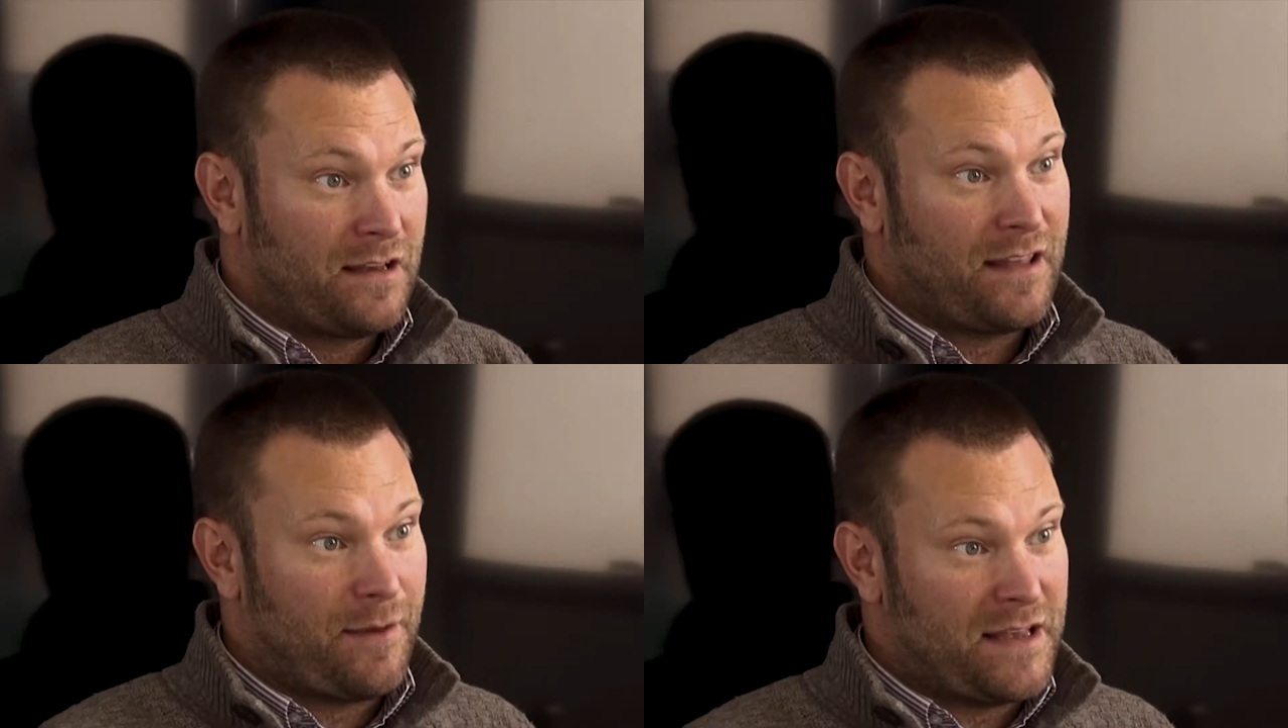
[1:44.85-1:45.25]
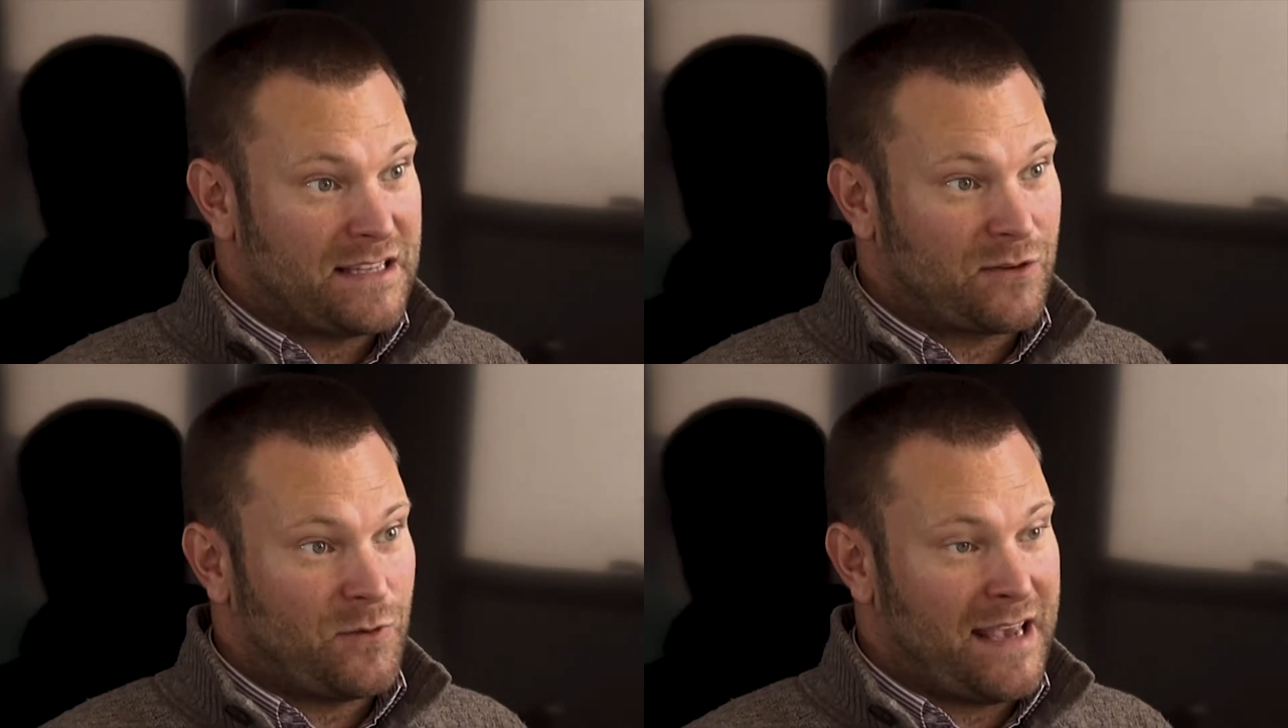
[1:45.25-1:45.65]
That
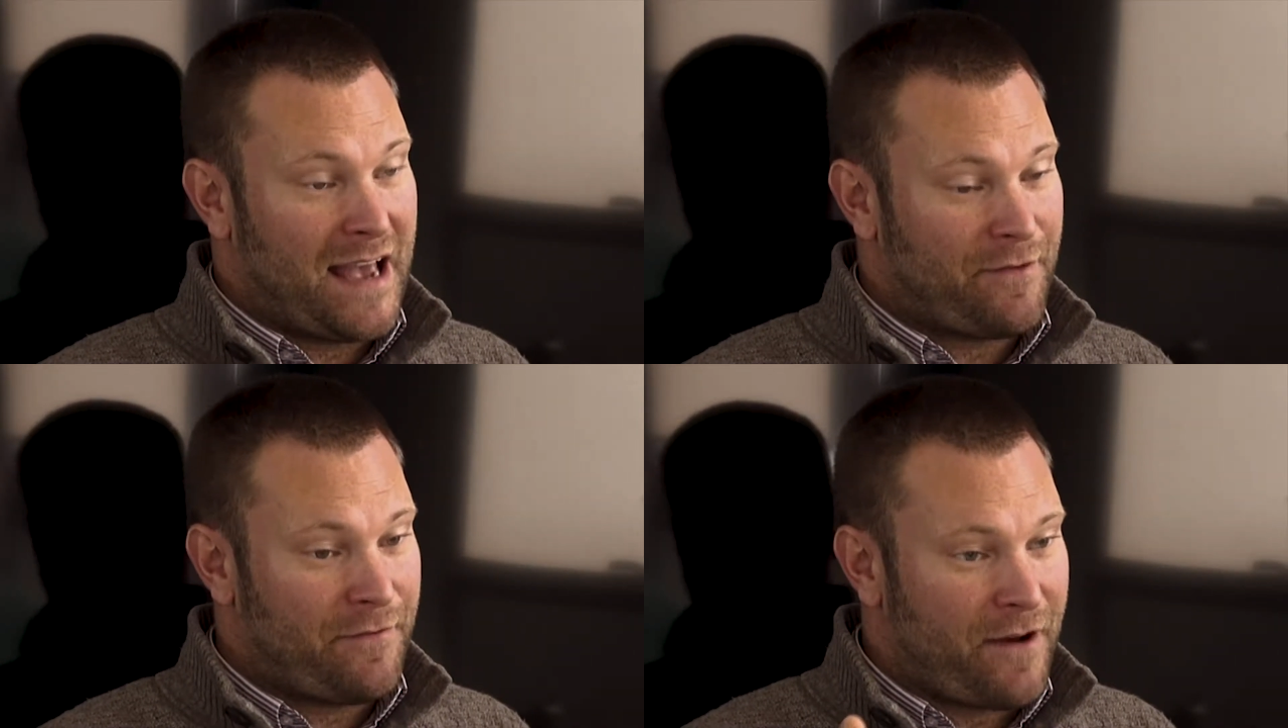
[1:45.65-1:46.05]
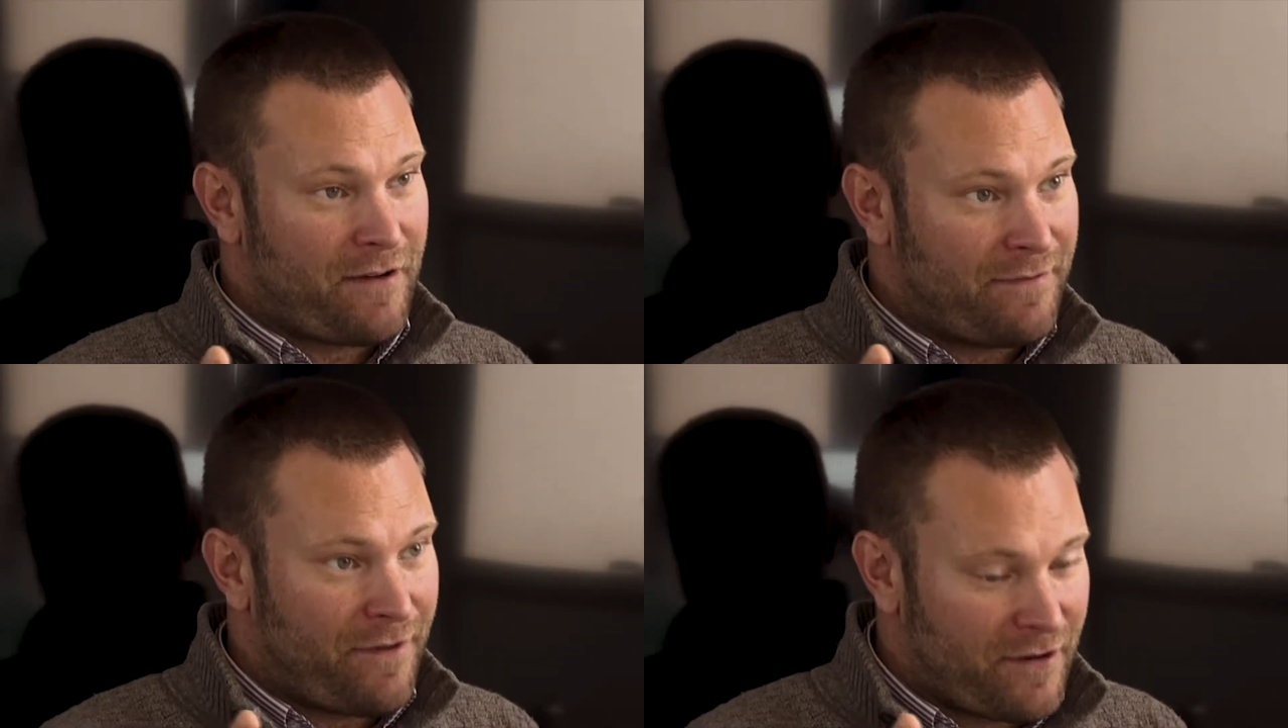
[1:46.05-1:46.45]
means that we have a
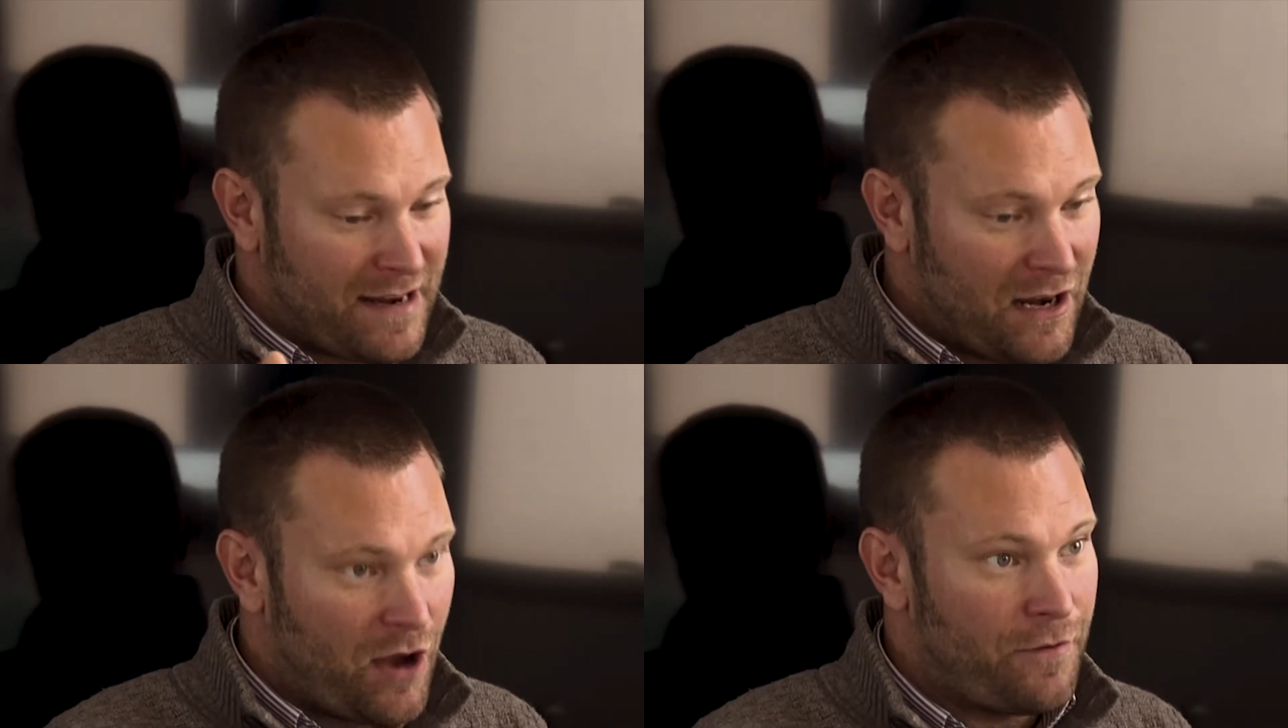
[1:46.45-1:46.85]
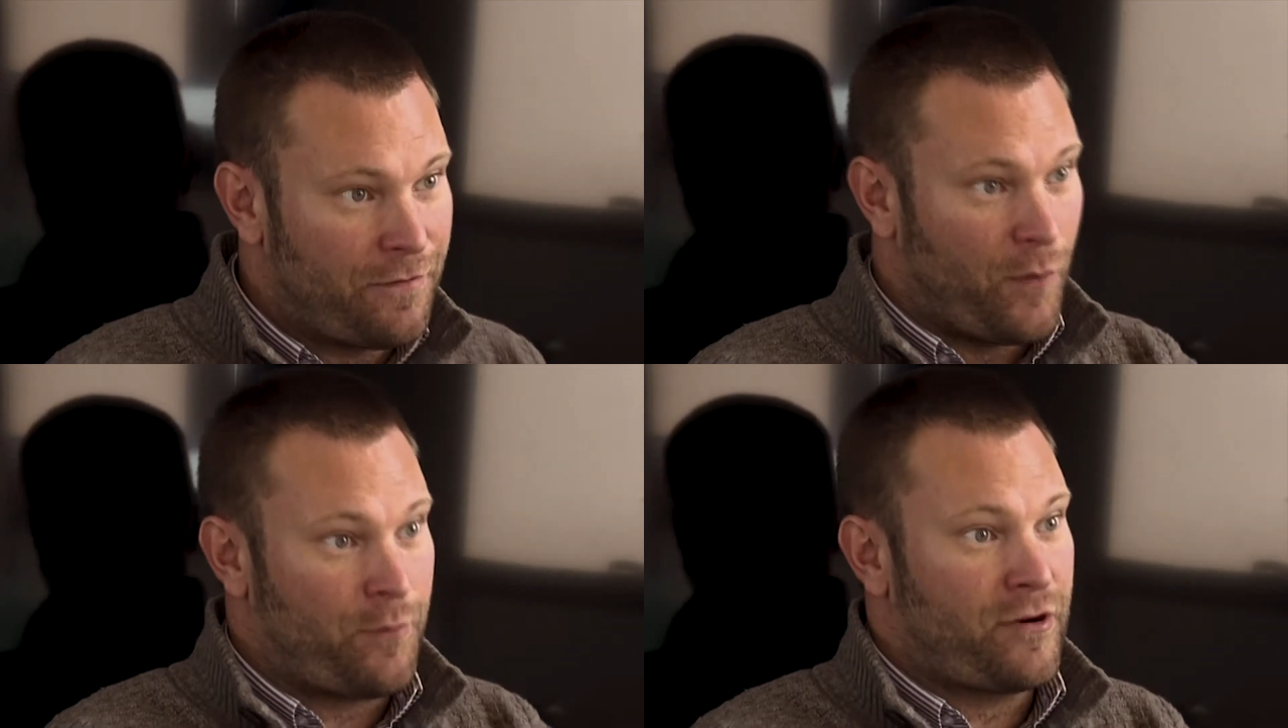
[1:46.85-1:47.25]
very, very low
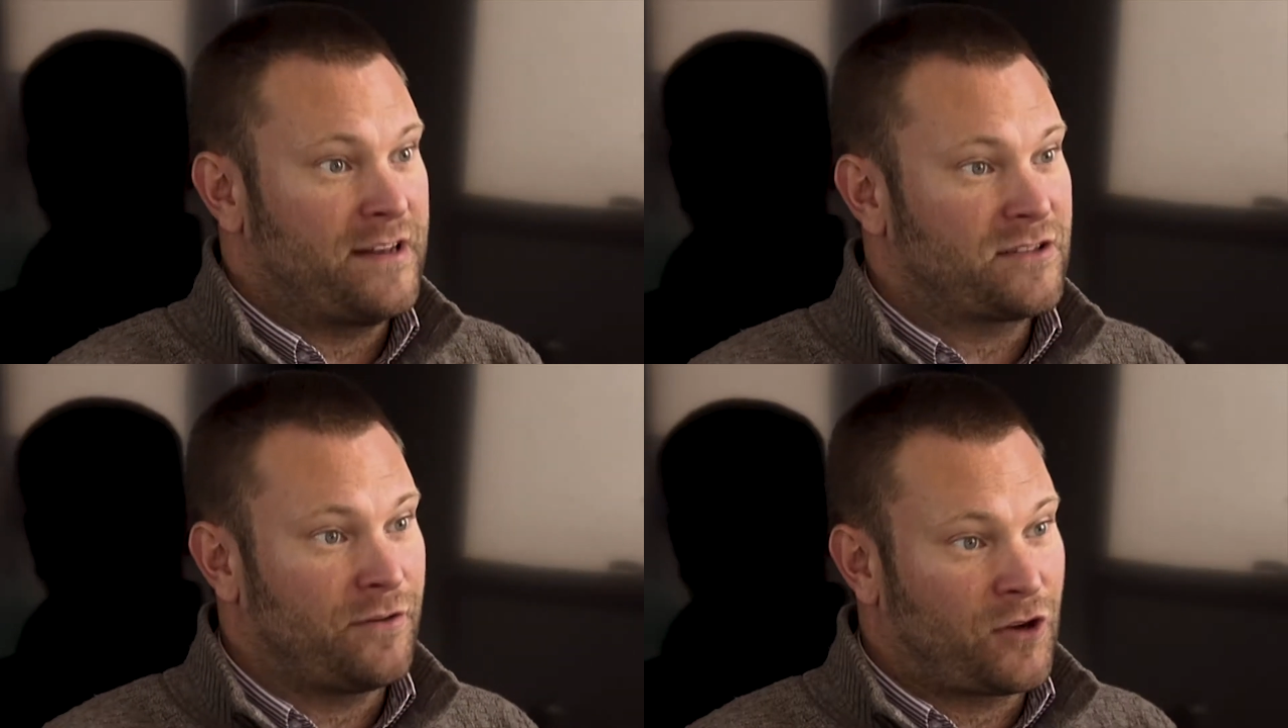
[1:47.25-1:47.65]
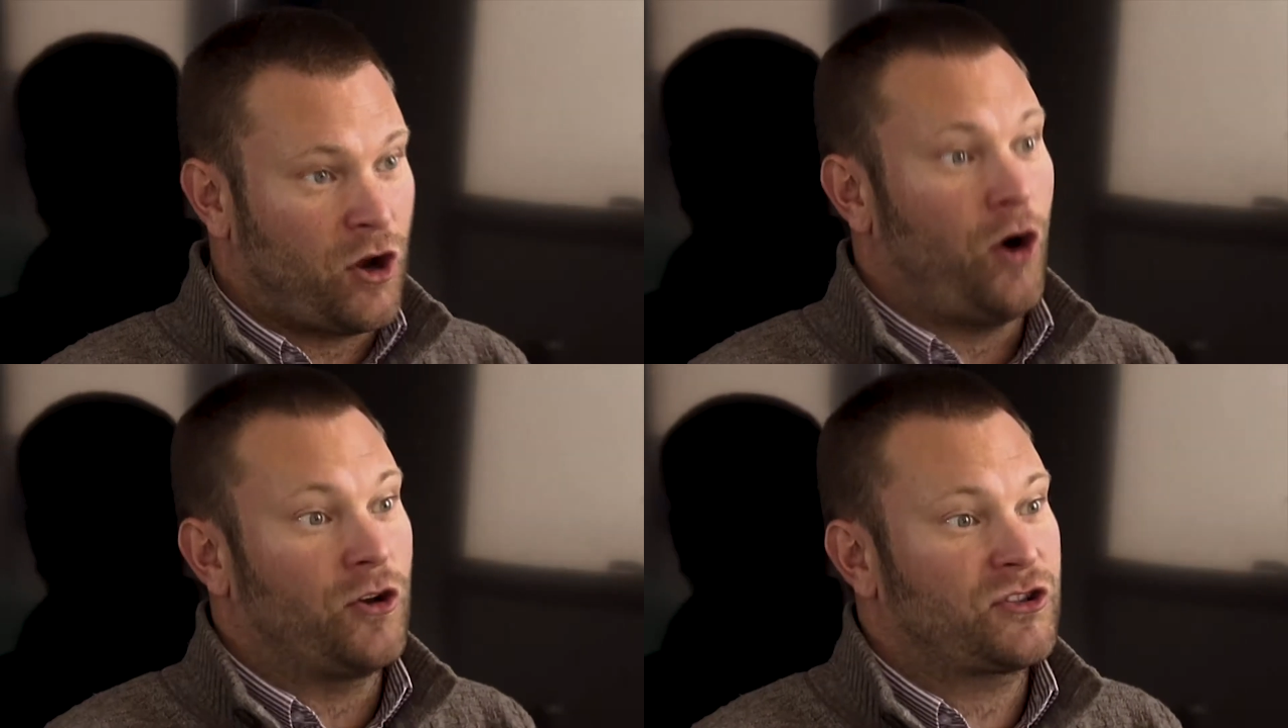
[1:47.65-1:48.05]
footprint of
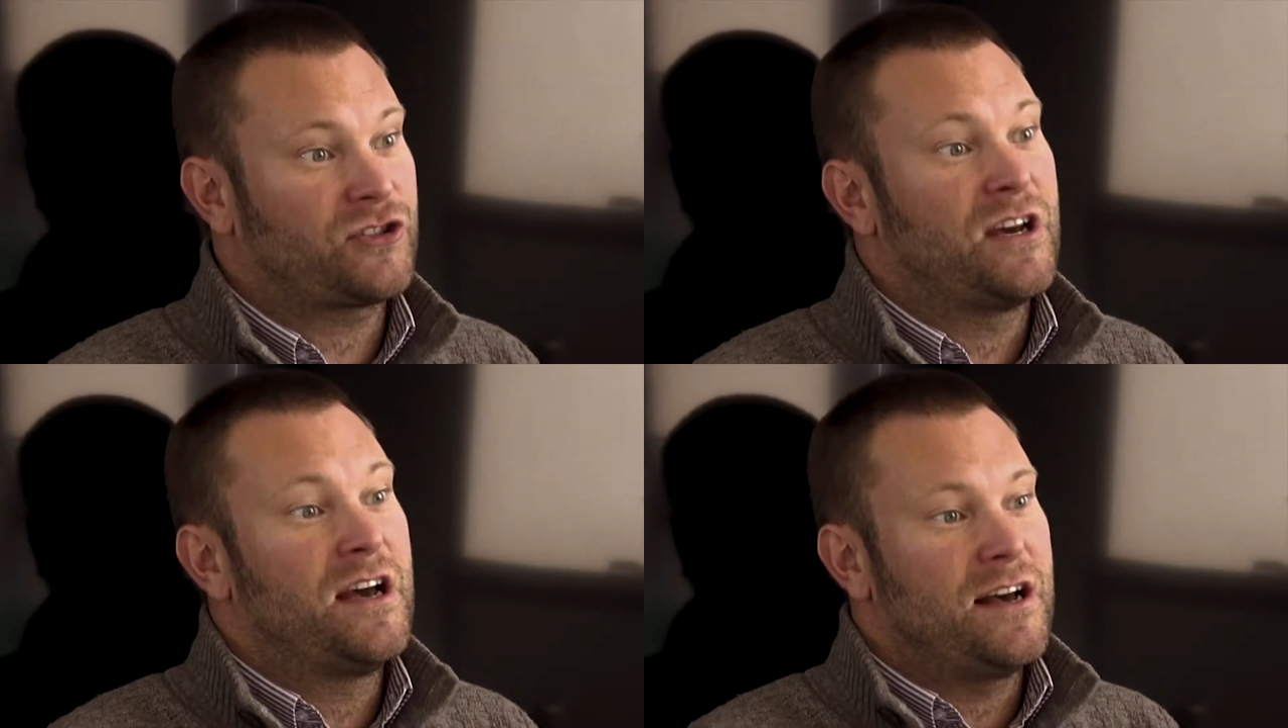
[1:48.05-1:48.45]
cost